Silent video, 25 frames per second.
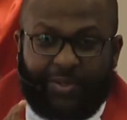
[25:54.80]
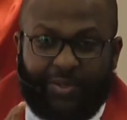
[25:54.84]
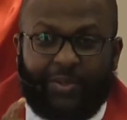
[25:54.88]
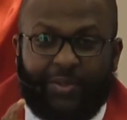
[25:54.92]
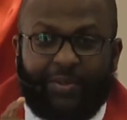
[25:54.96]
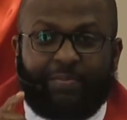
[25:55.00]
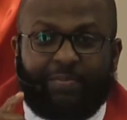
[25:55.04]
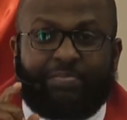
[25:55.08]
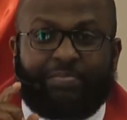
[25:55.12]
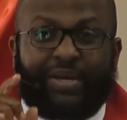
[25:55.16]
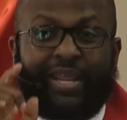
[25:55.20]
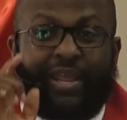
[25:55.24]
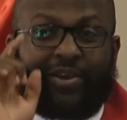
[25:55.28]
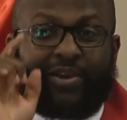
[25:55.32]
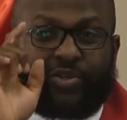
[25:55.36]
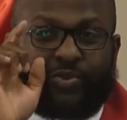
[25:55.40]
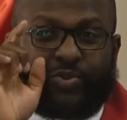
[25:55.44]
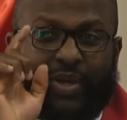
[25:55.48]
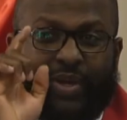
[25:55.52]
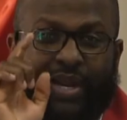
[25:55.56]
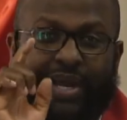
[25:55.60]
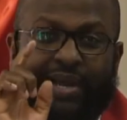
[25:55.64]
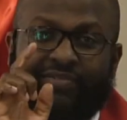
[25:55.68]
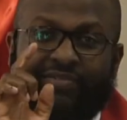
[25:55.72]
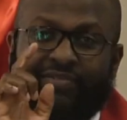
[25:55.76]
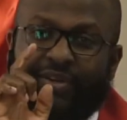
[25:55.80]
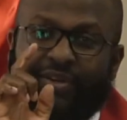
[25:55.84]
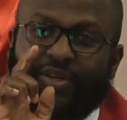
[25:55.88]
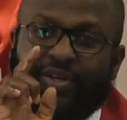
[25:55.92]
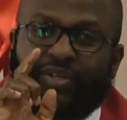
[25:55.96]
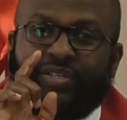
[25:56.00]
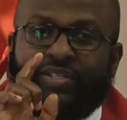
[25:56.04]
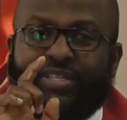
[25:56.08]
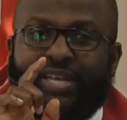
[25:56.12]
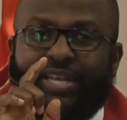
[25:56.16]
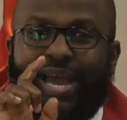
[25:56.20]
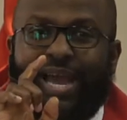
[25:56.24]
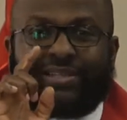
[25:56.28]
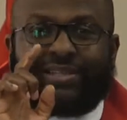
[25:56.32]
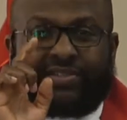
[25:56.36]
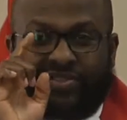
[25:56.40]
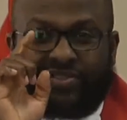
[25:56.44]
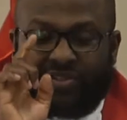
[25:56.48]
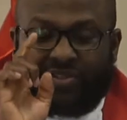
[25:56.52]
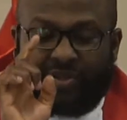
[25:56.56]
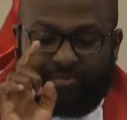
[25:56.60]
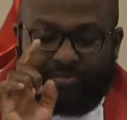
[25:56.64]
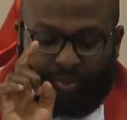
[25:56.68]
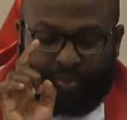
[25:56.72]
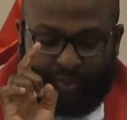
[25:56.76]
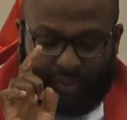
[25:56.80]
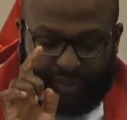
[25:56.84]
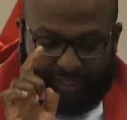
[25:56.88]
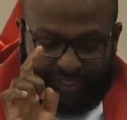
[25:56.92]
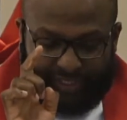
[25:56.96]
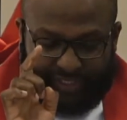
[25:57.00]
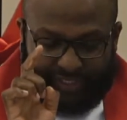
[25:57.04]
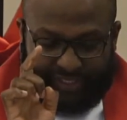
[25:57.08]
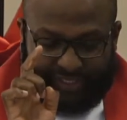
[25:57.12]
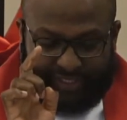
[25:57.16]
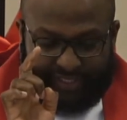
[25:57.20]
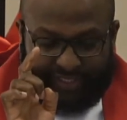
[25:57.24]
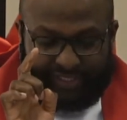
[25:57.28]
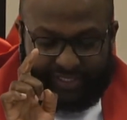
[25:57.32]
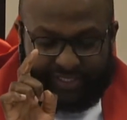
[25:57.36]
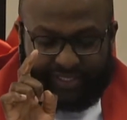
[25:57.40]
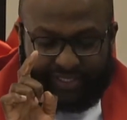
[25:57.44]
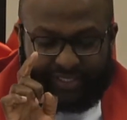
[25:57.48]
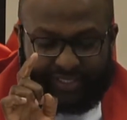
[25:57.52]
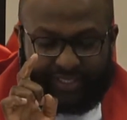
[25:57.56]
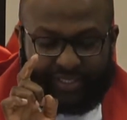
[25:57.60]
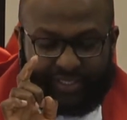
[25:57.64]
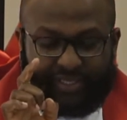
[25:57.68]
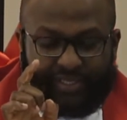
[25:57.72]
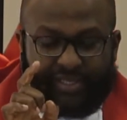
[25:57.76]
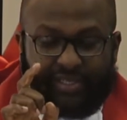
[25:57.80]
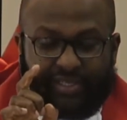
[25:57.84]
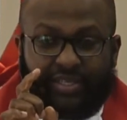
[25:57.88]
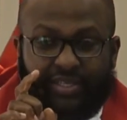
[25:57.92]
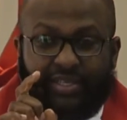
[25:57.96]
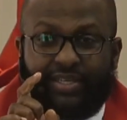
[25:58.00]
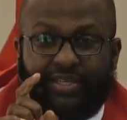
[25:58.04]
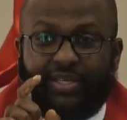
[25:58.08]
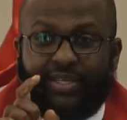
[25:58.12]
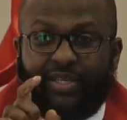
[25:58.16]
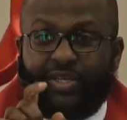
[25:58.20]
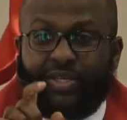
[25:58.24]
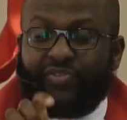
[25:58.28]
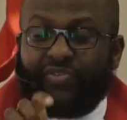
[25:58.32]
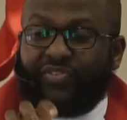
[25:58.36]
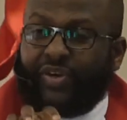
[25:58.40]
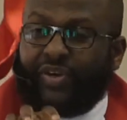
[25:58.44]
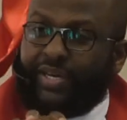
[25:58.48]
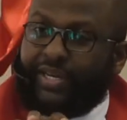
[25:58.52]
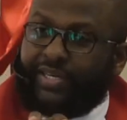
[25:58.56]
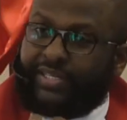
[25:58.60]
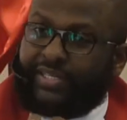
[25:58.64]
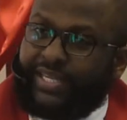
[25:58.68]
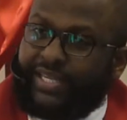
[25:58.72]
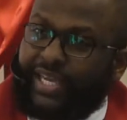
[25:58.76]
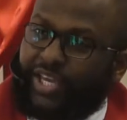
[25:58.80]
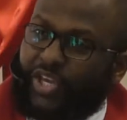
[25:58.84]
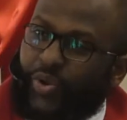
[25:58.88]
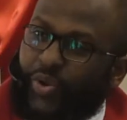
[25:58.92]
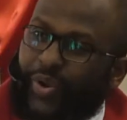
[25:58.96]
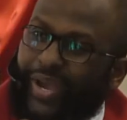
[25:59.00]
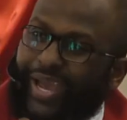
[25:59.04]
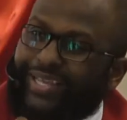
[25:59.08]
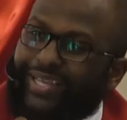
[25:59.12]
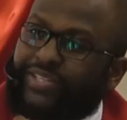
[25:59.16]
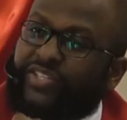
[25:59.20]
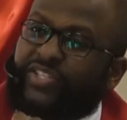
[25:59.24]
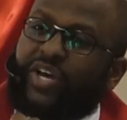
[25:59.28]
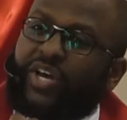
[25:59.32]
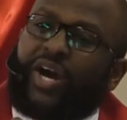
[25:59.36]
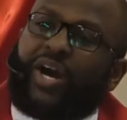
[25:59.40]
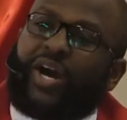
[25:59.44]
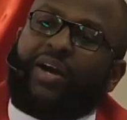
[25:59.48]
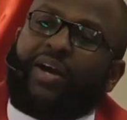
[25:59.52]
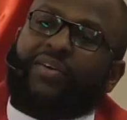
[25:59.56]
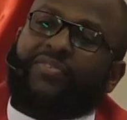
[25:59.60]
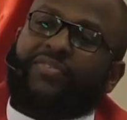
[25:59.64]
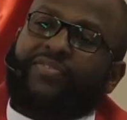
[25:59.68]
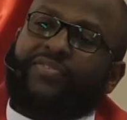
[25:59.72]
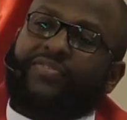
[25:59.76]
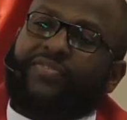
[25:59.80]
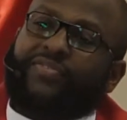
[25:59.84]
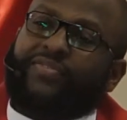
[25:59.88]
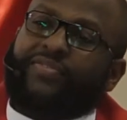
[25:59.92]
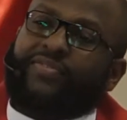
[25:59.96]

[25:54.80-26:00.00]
But here's what I have learned at some point, you've got to take your hands off,